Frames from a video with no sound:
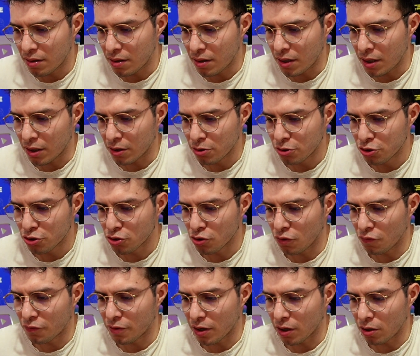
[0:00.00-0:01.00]
I could just
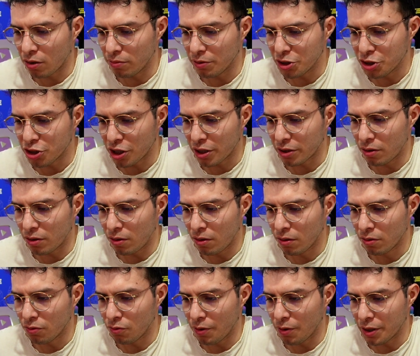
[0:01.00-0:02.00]
go for a Goblin Giant all
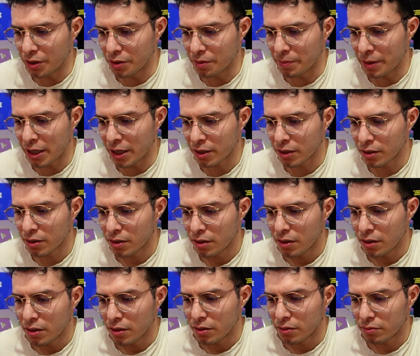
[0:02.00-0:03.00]
the way in the back.
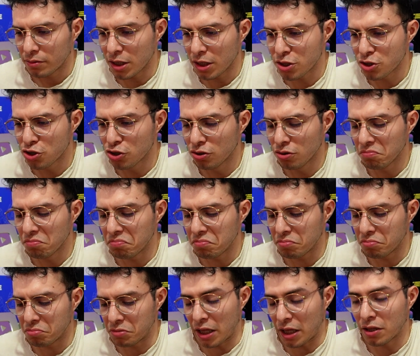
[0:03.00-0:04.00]
That
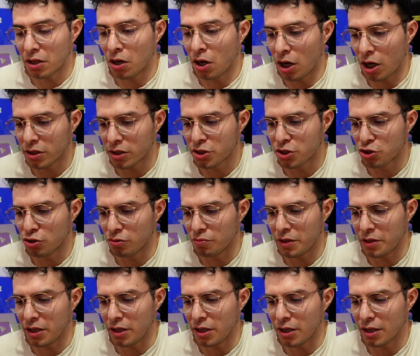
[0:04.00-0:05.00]
hut should
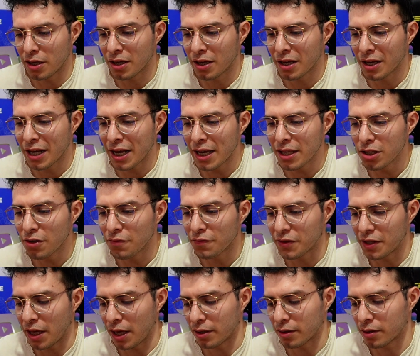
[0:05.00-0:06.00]
be kind of
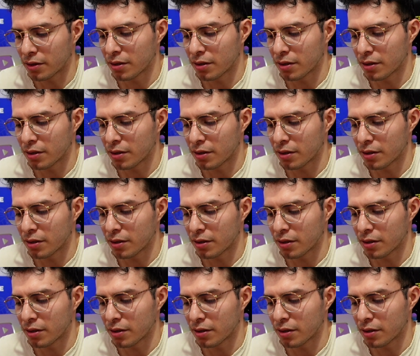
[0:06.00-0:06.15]
dead.